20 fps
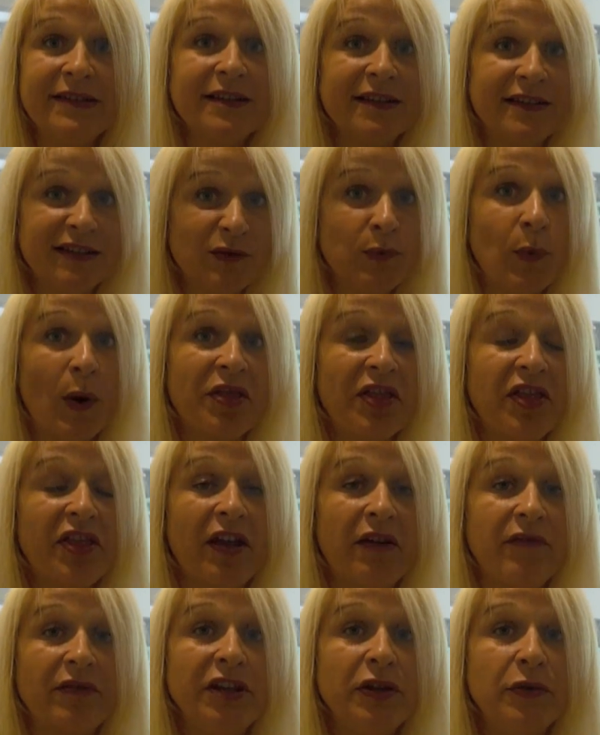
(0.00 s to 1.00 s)
So this is one
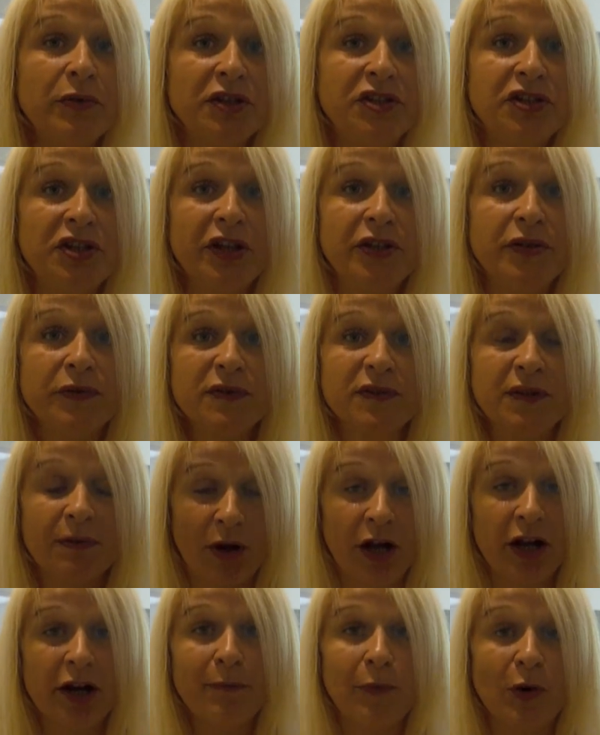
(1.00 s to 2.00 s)
theory you could use, some
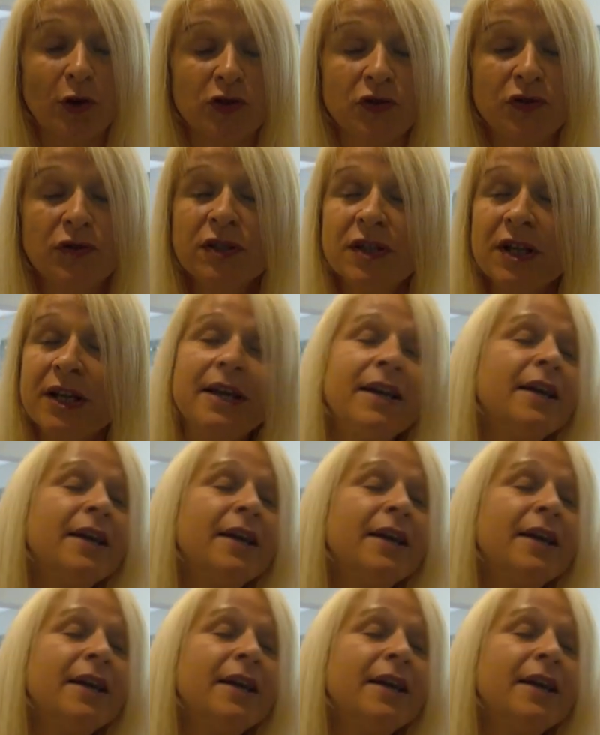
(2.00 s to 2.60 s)
kind of model.